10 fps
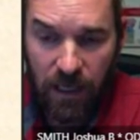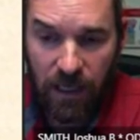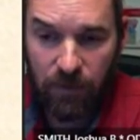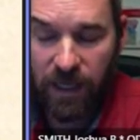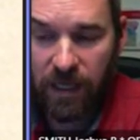
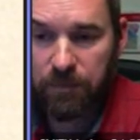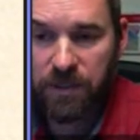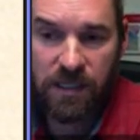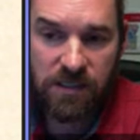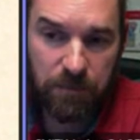And we had a
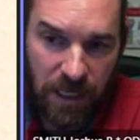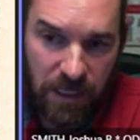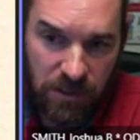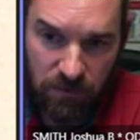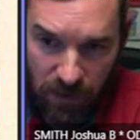
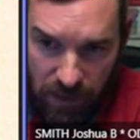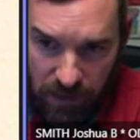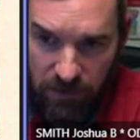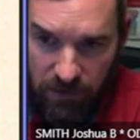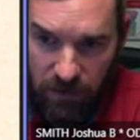participation rate